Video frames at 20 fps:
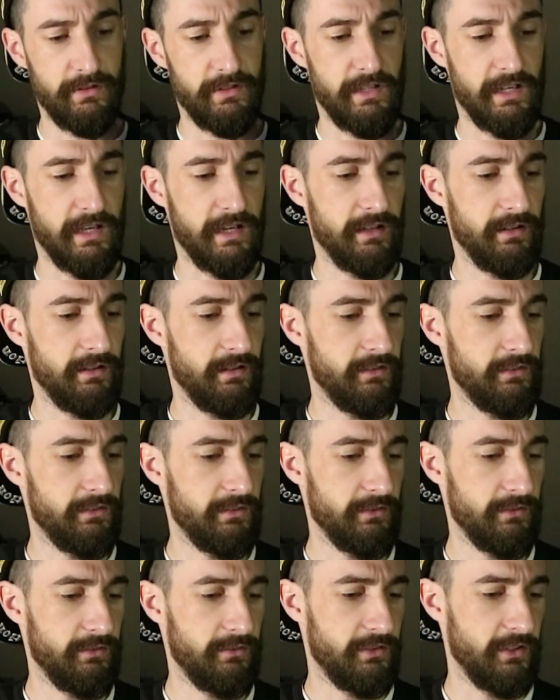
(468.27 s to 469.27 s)
yeah,
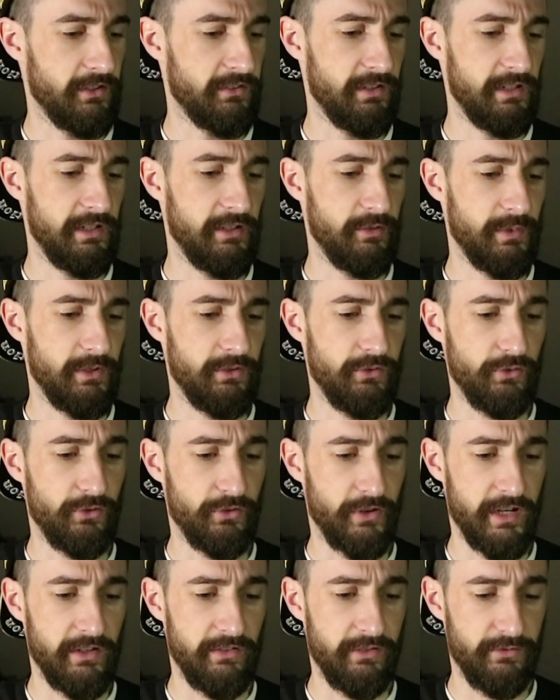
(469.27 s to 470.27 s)
it's just a little bit too
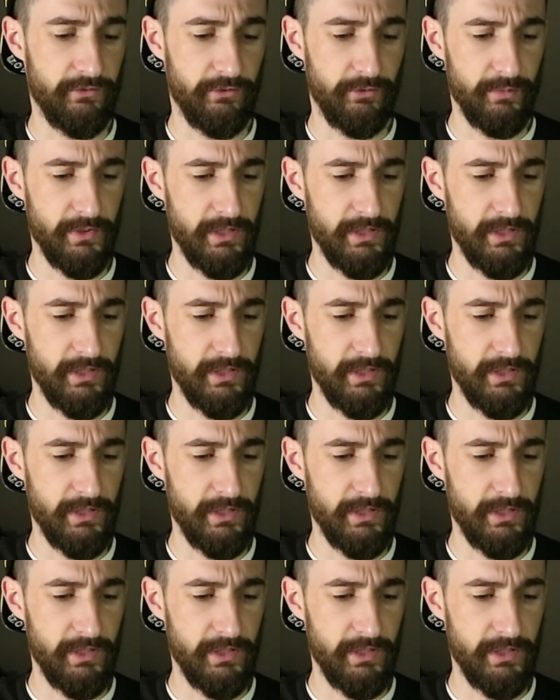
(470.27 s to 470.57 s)
crazy for